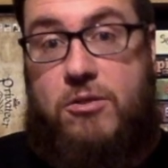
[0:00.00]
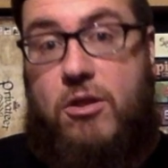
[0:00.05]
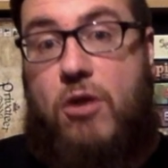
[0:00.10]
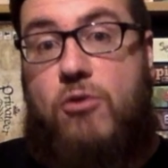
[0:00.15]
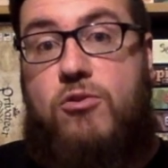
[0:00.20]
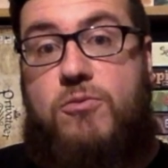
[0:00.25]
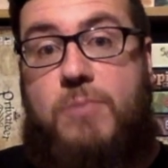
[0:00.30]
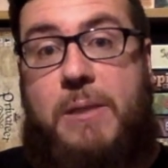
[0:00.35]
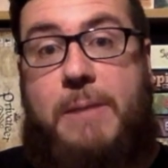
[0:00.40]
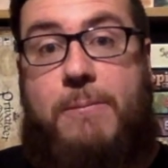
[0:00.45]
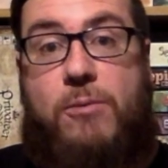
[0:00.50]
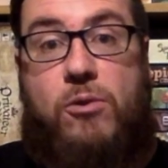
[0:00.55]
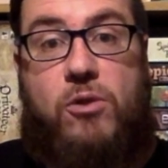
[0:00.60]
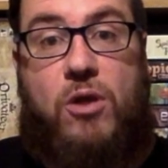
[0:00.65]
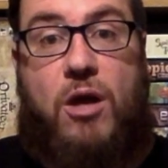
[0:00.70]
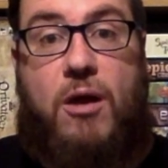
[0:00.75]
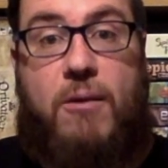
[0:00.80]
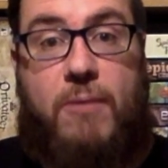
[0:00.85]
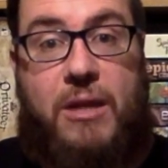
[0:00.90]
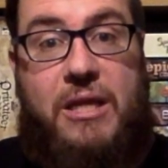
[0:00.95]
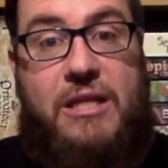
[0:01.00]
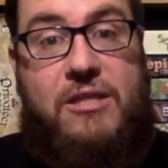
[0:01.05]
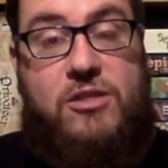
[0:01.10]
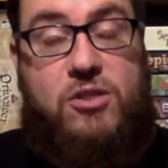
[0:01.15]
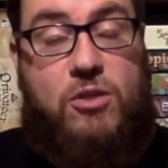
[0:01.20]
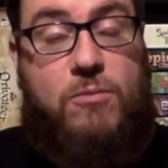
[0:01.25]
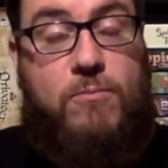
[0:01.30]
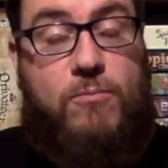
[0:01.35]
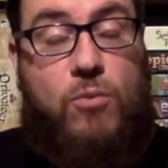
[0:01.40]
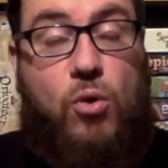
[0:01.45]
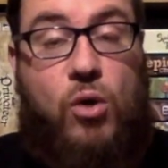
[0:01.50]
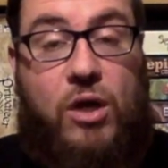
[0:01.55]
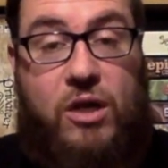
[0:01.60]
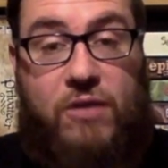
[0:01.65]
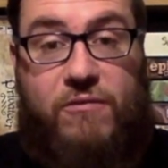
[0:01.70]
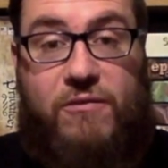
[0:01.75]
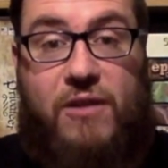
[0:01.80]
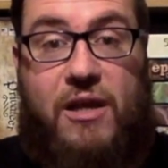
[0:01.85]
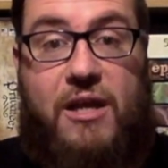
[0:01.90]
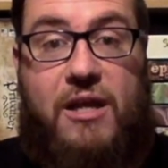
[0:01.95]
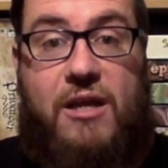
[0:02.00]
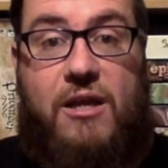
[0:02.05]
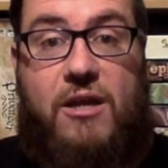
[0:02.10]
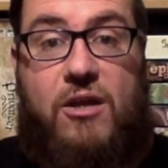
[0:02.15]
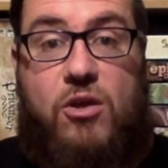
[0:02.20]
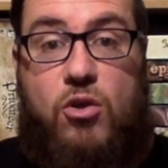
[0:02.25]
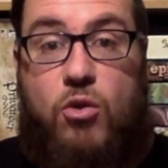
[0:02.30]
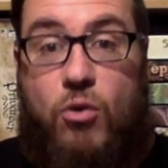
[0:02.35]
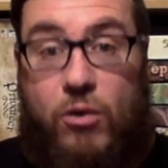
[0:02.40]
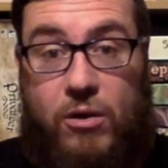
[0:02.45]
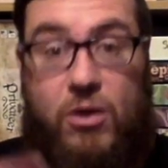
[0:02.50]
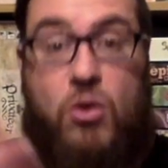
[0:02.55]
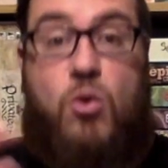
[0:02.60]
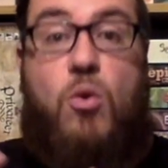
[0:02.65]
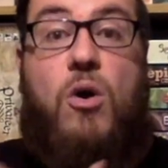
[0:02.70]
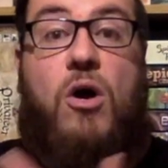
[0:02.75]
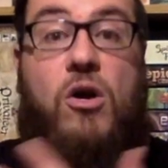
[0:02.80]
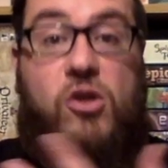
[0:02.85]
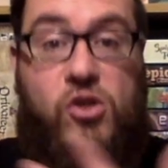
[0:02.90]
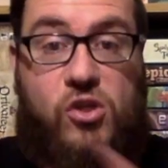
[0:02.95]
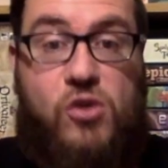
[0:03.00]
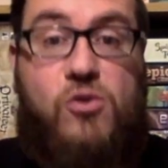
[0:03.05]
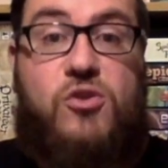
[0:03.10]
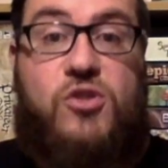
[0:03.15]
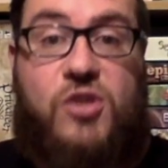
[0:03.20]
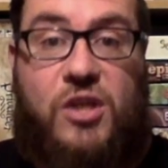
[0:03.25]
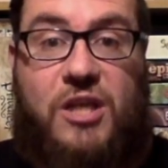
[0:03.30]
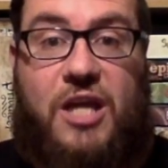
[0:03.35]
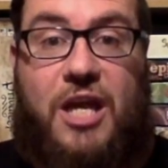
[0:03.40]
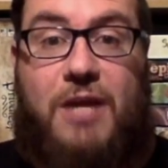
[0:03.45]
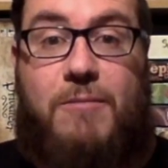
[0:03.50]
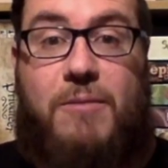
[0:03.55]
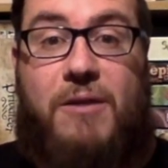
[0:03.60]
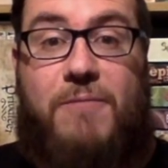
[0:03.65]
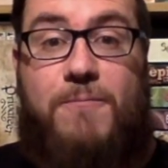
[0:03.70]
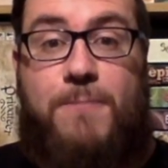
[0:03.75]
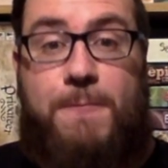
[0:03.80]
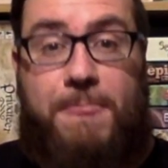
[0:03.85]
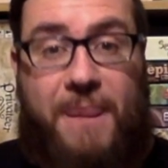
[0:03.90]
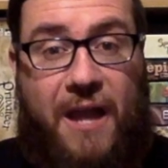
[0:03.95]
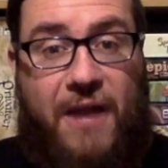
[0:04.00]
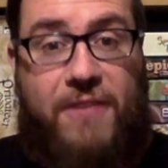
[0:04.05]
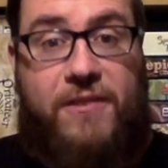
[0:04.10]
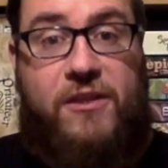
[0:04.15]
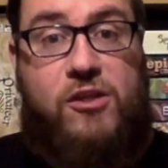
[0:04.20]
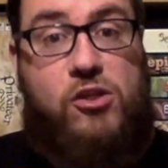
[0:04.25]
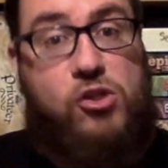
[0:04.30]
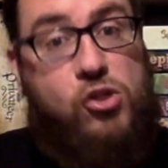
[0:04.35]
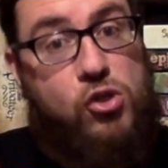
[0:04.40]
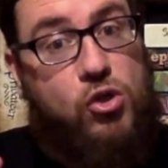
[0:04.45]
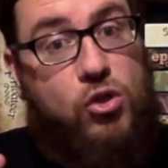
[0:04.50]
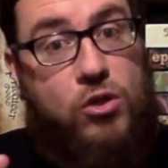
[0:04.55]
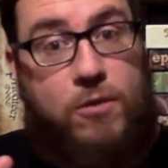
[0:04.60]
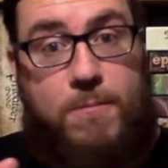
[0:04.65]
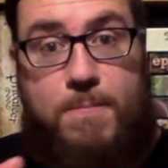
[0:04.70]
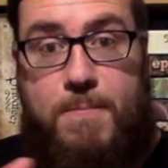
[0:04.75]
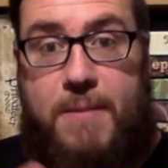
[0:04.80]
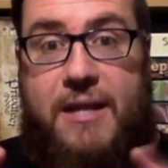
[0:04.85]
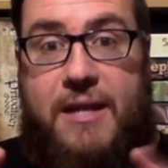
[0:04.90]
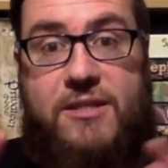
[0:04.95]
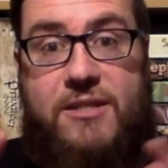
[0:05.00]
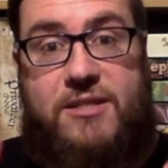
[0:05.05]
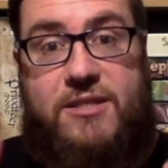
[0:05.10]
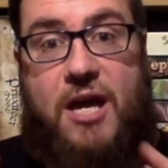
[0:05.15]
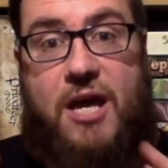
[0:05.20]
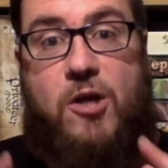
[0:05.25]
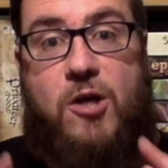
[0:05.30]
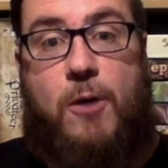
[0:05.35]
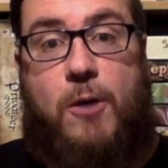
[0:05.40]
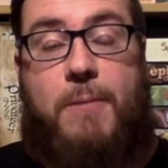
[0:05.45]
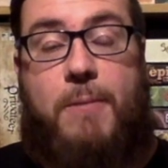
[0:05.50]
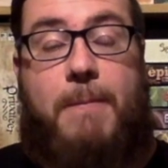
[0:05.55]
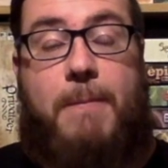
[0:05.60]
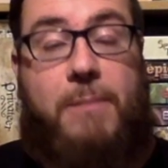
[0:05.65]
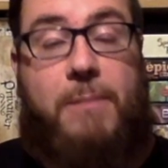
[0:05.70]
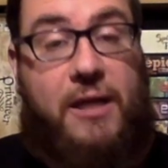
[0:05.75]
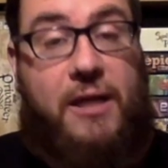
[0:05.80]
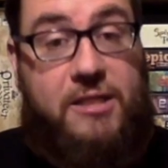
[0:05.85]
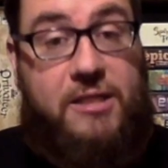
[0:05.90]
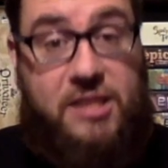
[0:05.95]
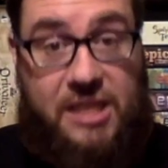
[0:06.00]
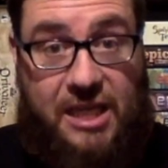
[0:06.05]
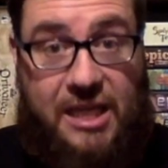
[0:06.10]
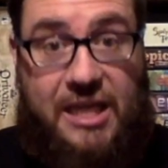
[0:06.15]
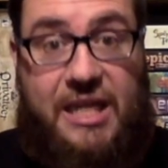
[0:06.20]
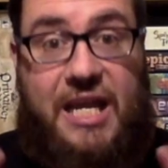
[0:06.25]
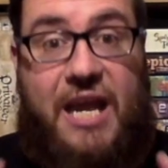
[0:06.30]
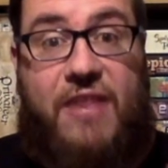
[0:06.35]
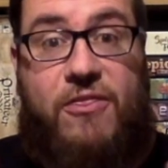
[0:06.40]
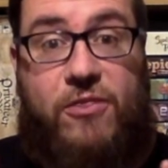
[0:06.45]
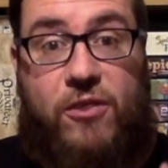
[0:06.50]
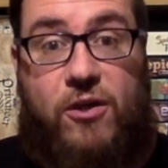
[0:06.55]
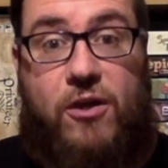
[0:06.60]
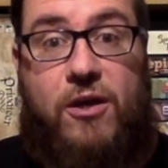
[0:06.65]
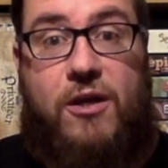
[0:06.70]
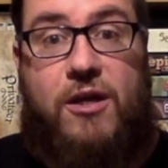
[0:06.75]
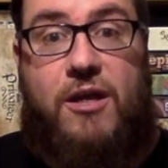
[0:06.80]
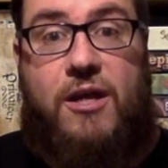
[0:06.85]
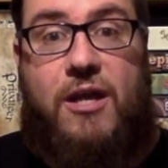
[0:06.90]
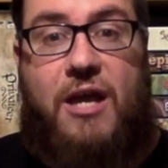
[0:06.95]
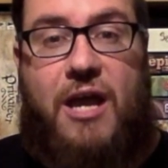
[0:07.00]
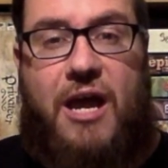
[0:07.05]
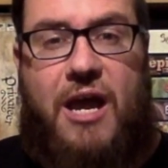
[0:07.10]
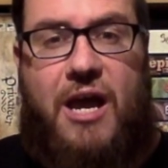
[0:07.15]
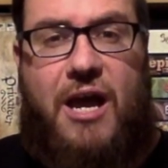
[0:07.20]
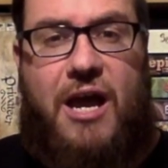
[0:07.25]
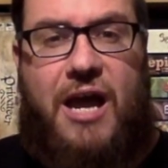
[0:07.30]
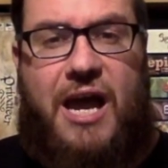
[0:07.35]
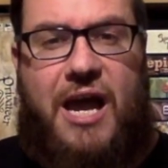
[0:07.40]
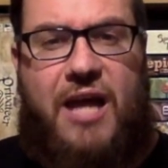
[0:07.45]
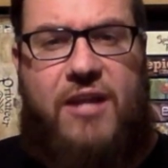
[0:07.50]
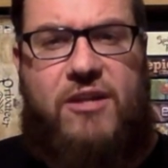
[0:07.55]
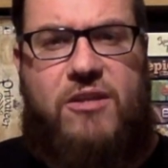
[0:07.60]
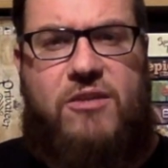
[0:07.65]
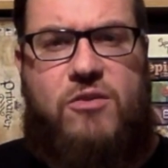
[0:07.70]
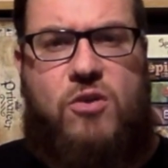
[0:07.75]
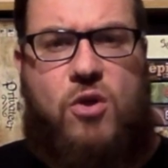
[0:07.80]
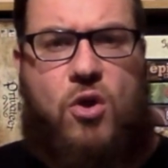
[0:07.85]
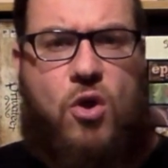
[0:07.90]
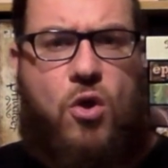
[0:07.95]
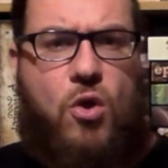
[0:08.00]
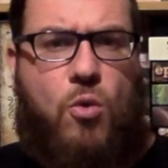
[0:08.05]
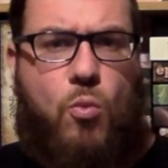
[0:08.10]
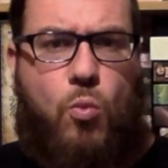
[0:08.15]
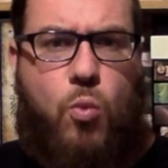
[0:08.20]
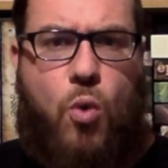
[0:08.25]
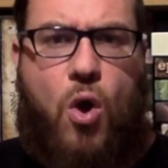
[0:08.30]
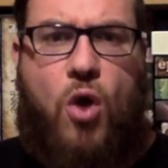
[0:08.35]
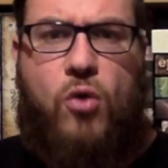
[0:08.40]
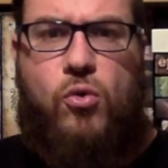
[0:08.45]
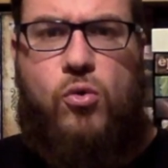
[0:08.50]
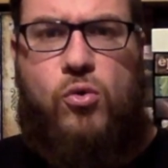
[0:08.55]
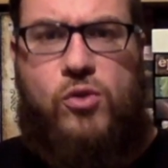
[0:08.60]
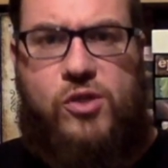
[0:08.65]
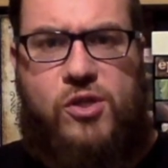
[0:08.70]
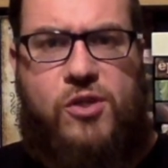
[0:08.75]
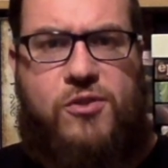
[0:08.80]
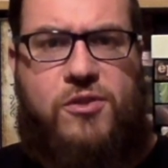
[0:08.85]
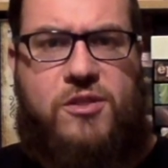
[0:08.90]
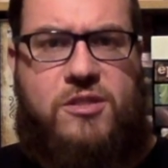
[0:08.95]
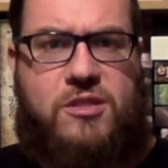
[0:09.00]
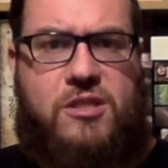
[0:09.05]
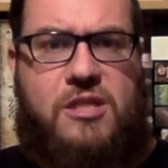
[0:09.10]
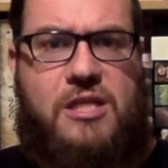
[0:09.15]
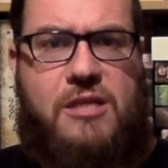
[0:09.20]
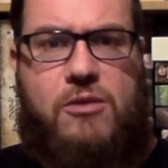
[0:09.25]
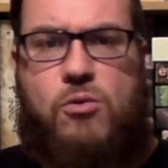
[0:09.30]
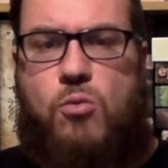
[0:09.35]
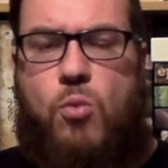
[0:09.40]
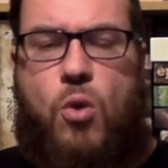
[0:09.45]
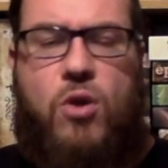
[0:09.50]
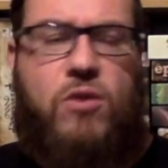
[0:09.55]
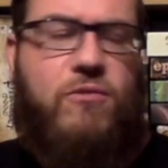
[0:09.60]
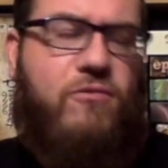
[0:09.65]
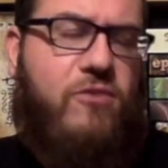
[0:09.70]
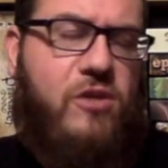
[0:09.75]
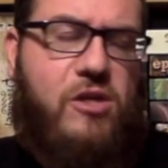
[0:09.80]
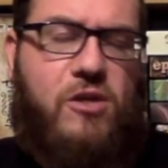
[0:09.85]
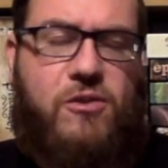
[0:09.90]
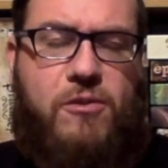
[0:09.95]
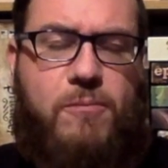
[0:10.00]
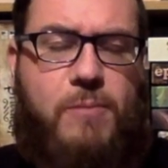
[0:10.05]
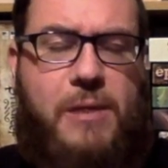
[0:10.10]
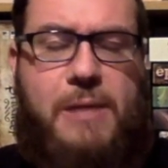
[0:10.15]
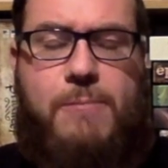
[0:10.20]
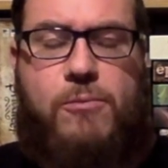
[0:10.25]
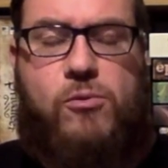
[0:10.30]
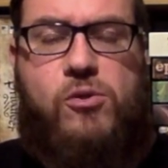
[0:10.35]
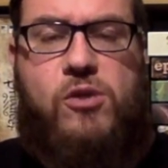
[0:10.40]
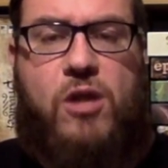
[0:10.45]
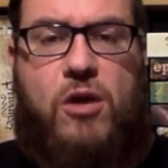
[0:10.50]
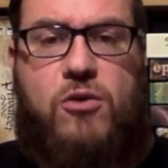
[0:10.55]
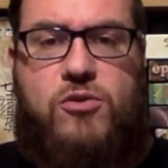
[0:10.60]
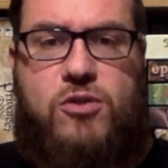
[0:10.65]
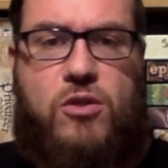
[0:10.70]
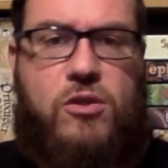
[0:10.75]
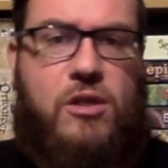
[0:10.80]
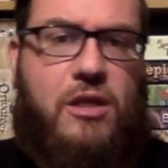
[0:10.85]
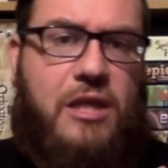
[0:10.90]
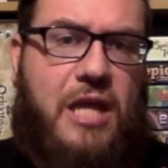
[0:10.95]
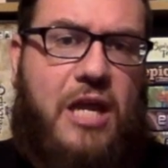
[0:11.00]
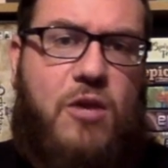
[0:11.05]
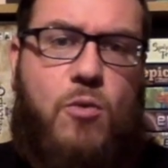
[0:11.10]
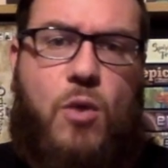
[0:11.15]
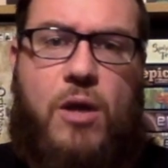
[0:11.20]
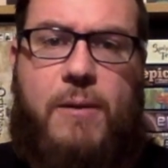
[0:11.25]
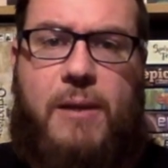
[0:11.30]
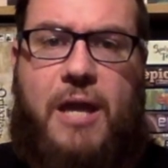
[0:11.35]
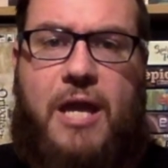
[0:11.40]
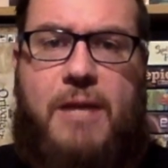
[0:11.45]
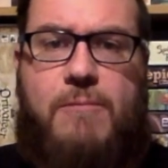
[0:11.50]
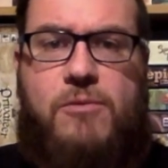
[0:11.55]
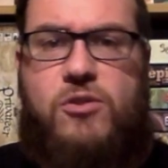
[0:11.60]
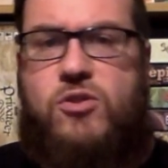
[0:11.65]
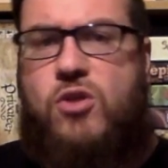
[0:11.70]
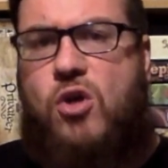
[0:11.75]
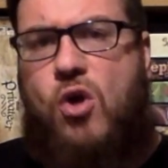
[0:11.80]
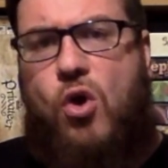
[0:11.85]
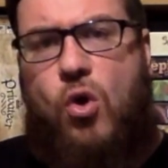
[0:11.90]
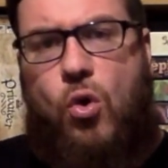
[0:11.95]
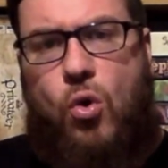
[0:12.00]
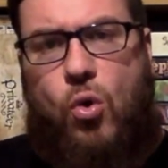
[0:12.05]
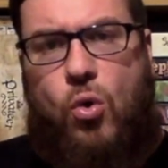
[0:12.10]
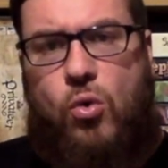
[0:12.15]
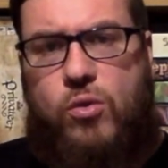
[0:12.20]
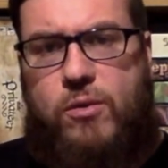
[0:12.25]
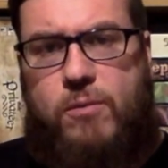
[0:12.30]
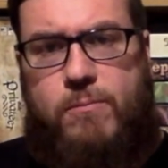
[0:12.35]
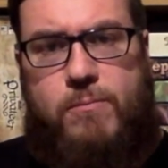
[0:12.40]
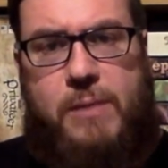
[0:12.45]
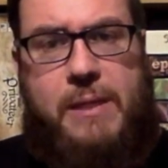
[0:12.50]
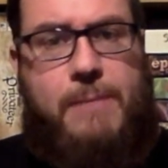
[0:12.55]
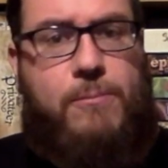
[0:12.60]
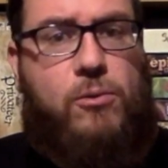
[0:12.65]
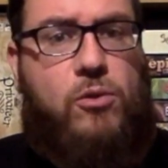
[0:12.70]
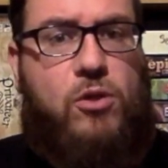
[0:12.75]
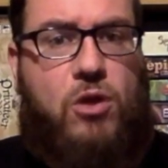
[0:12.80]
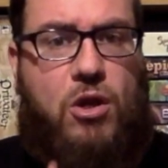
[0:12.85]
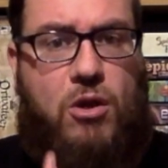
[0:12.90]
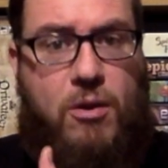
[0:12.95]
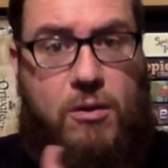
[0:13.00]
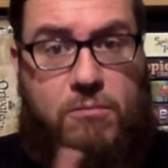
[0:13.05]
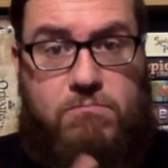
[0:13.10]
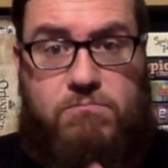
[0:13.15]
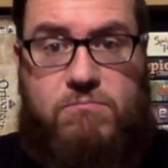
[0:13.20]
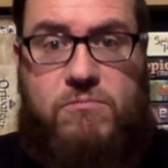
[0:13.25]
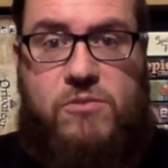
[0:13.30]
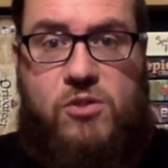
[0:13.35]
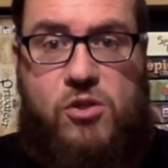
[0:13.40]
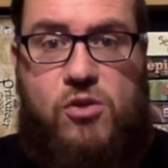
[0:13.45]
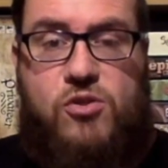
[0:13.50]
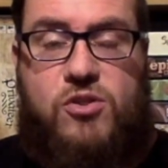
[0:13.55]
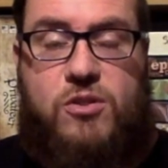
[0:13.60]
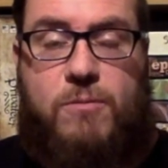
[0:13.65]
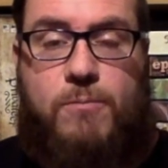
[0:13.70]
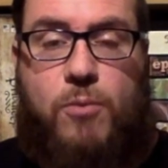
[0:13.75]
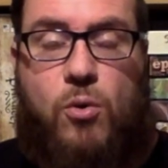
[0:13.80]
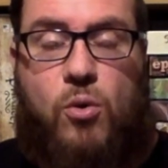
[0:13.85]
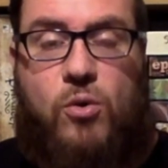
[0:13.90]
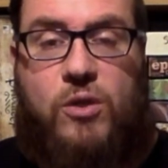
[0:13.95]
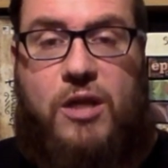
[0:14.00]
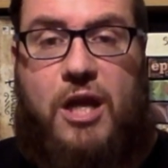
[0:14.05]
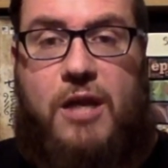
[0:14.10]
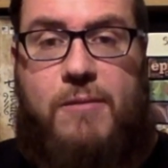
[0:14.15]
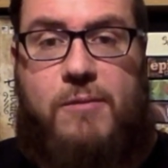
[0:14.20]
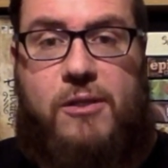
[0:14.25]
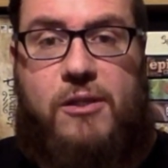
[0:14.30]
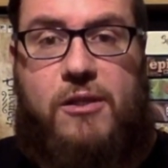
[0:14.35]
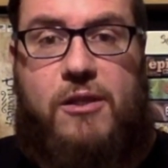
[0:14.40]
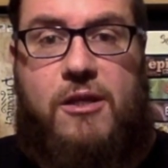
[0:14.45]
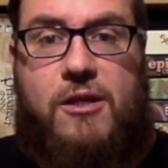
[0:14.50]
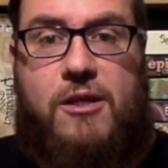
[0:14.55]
those people that are into more kind of like who are used to gaming. I think you could mix that up and play together, and one of the other people, you know, so the gateway gamers or the people that are used to board gaming,